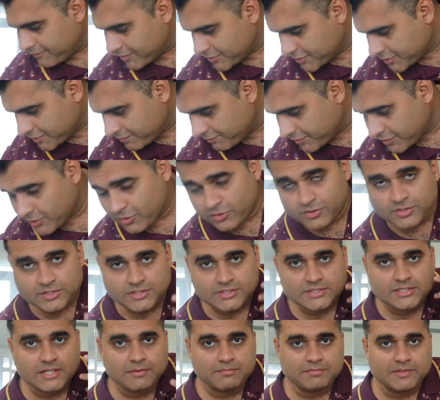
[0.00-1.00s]
which we
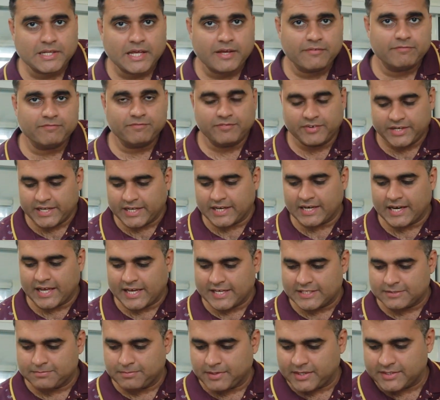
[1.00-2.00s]
don't sometimes
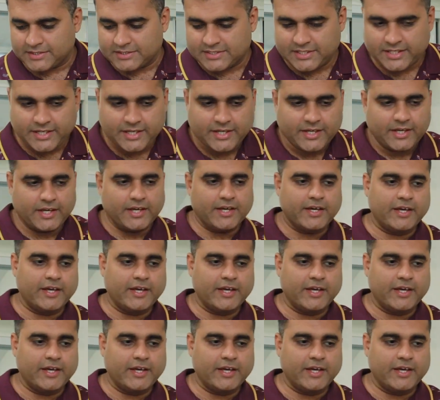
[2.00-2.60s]
realize, but say